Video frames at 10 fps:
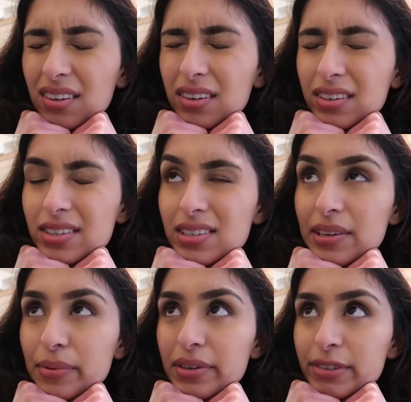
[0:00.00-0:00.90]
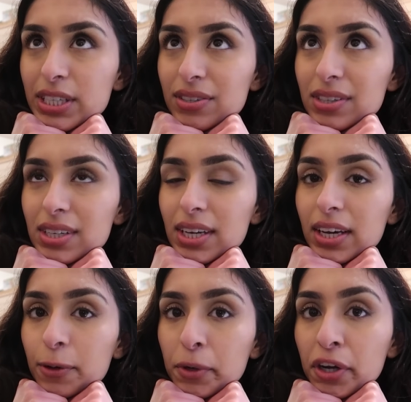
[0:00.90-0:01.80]
Honestly, what have I done
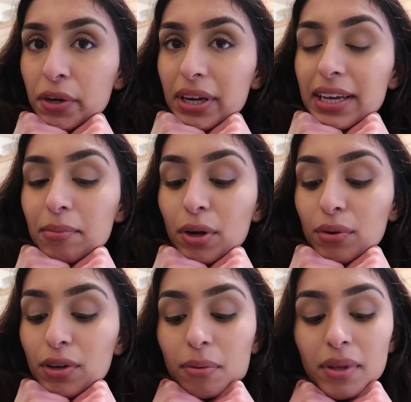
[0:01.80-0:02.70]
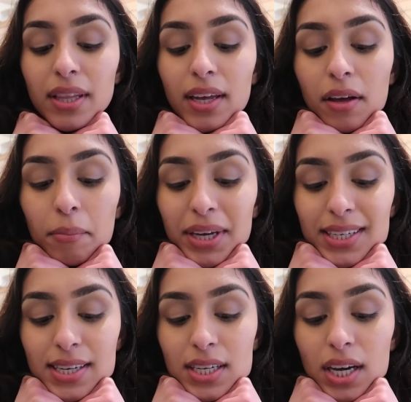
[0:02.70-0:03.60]
today? I'm gonna go clean my room, then I'll
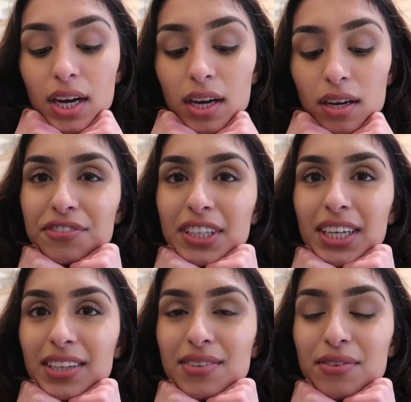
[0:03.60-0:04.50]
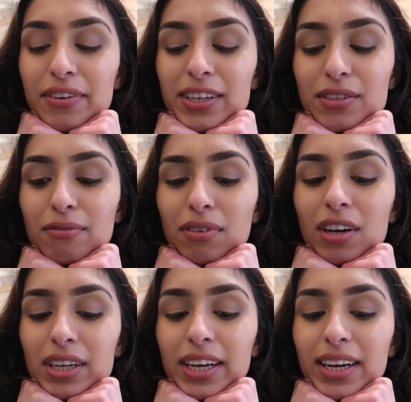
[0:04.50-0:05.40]
make dinner. I just feel like there's nothing to
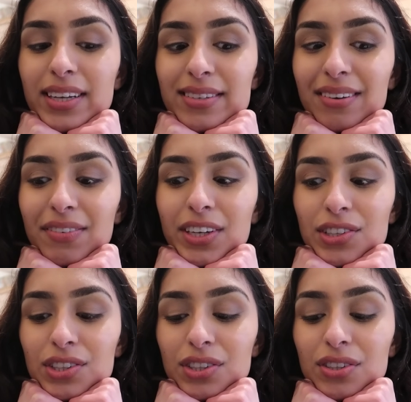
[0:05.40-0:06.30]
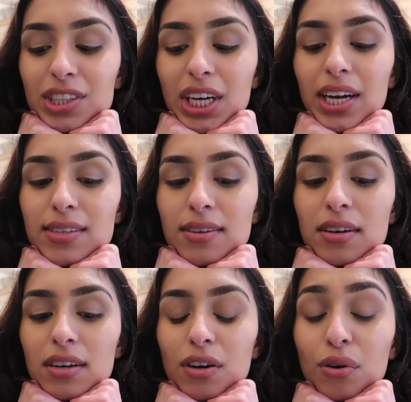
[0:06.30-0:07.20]
vlog, like as if I just showed you guys
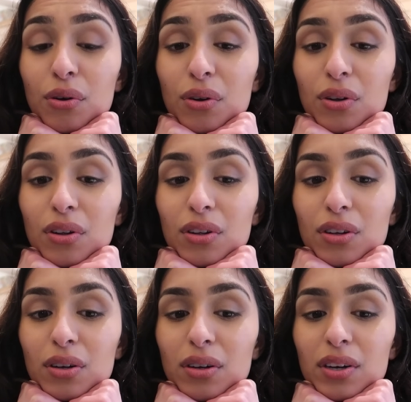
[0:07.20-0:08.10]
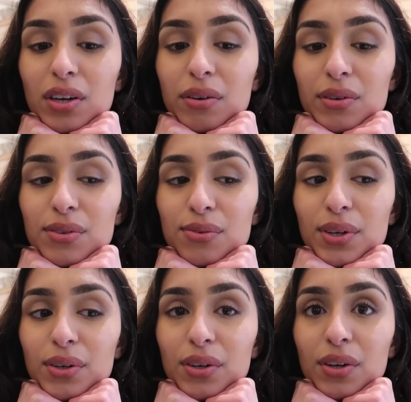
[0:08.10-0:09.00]
a haul, a grocery
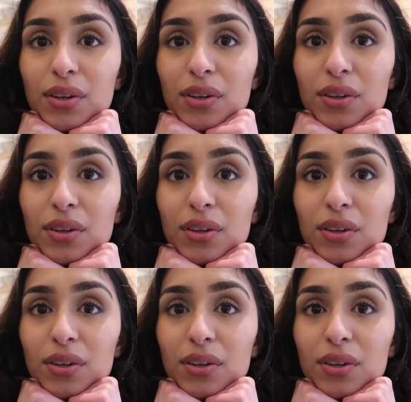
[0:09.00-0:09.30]
haul.